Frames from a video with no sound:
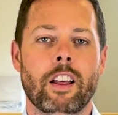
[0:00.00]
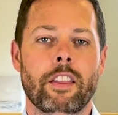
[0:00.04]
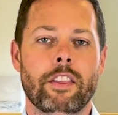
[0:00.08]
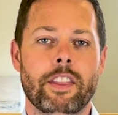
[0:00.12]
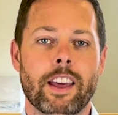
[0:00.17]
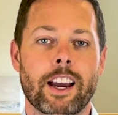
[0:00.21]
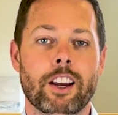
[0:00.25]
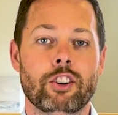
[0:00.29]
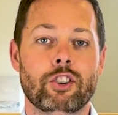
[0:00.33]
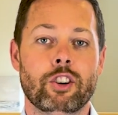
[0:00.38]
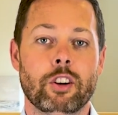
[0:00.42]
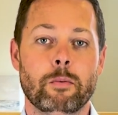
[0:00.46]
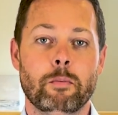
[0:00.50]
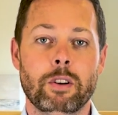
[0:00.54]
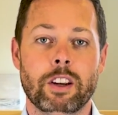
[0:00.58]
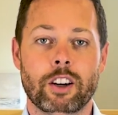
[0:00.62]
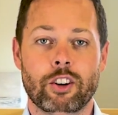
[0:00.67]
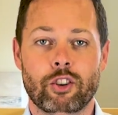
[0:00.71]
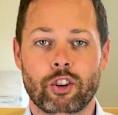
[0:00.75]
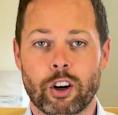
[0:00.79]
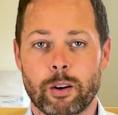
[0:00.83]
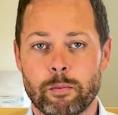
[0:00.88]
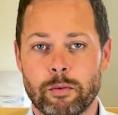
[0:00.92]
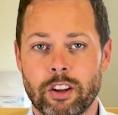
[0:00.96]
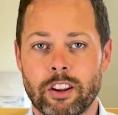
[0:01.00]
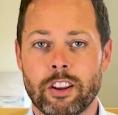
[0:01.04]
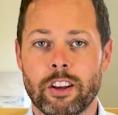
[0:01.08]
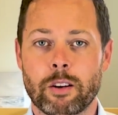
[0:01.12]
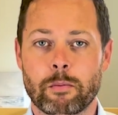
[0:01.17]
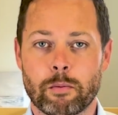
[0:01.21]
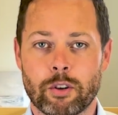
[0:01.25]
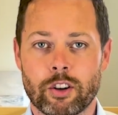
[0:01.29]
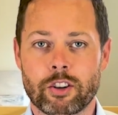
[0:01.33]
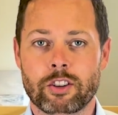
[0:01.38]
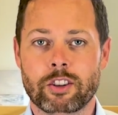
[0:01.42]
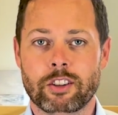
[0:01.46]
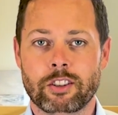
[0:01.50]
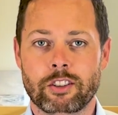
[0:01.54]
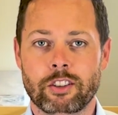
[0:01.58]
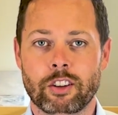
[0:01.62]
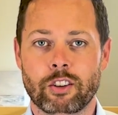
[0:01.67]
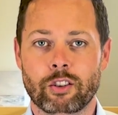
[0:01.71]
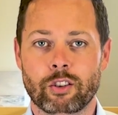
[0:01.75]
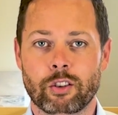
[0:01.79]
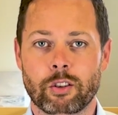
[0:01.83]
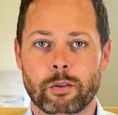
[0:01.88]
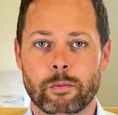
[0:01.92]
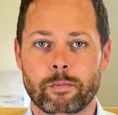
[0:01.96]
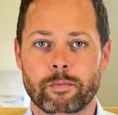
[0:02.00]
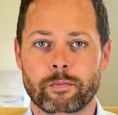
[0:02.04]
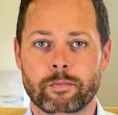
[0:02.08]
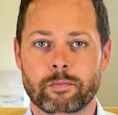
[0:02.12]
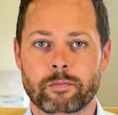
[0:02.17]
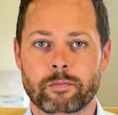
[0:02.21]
That should be a trip to the emergency room.